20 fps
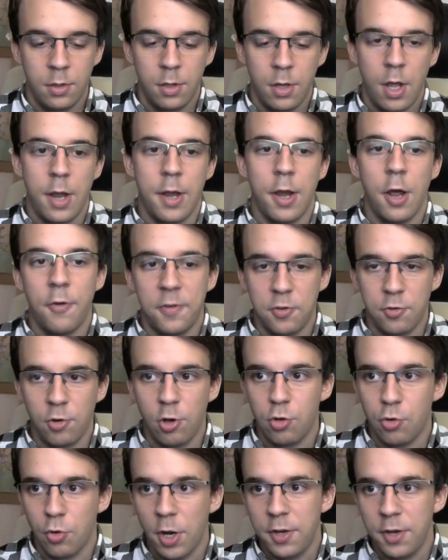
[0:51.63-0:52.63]
and now if I try
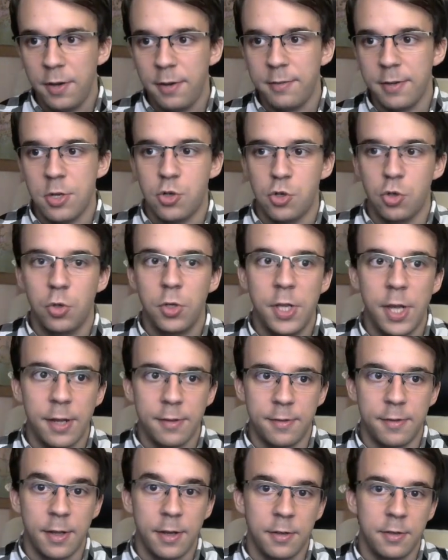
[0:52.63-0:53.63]
to run this I should get
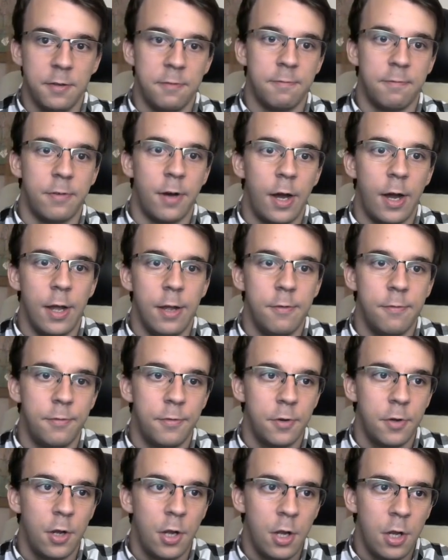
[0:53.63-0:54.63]
negative 5
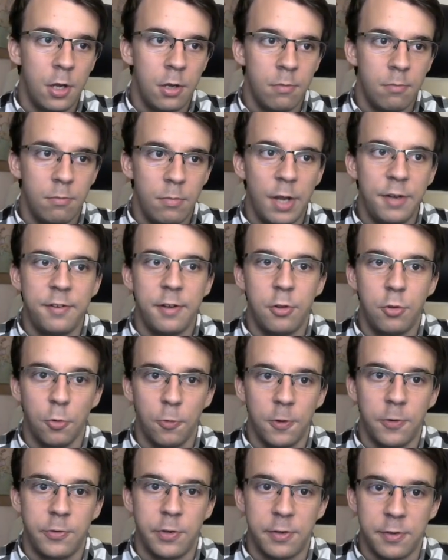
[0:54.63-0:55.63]
let's say
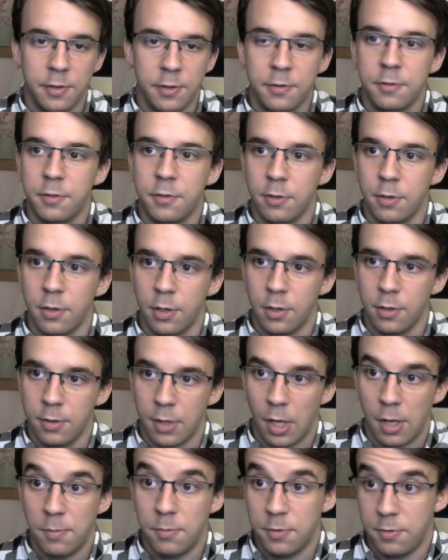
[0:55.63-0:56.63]
256 uh,
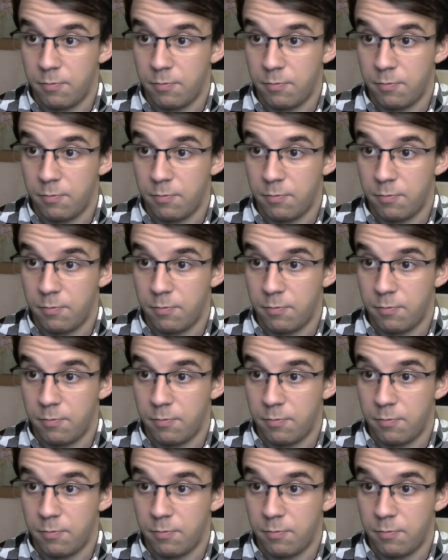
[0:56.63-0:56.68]
times.